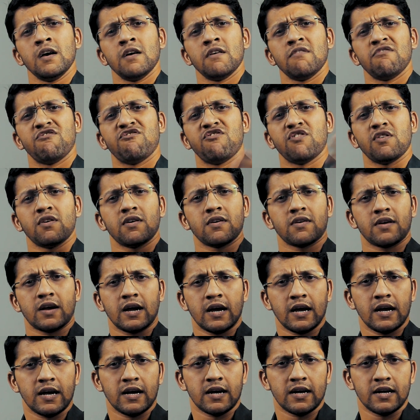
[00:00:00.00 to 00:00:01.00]
For
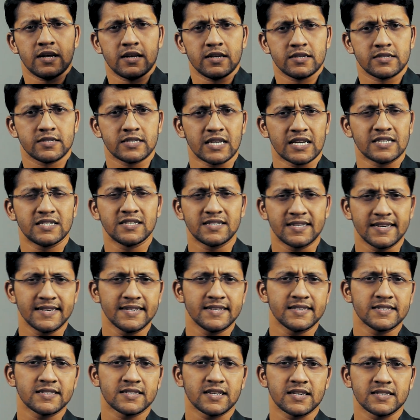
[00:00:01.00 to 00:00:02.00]

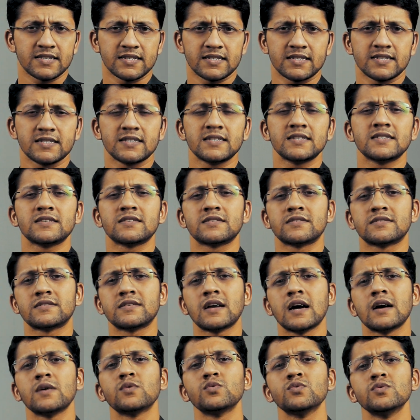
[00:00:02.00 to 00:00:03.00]
Sagittarius Ascendant,
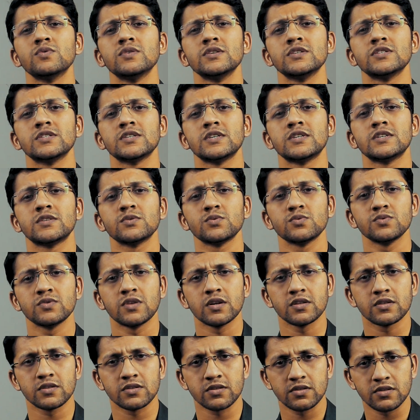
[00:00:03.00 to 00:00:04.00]
Rahu is into
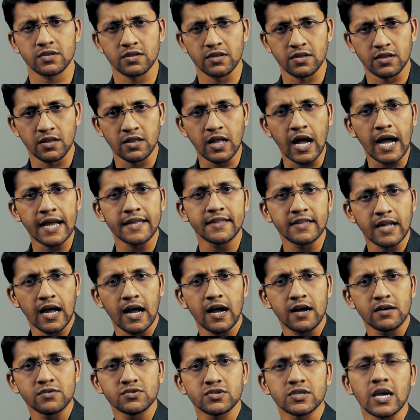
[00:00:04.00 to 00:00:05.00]
the 9th
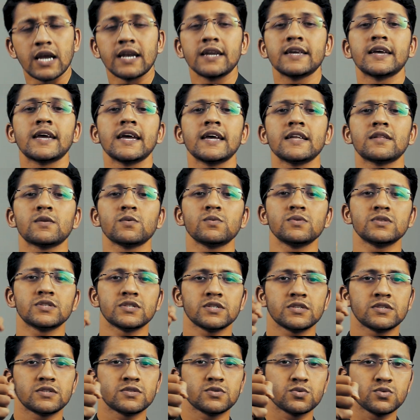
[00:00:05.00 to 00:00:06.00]
house and Ketu is
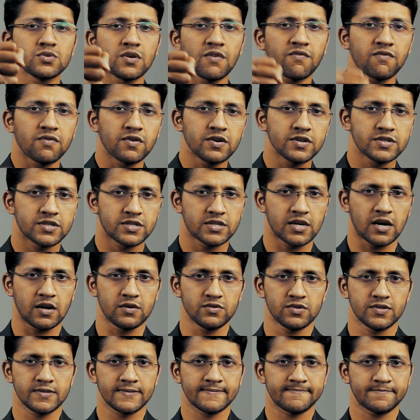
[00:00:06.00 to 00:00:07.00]
into the 1st
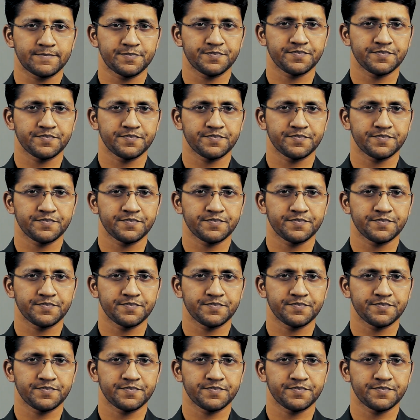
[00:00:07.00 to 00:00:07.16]
house.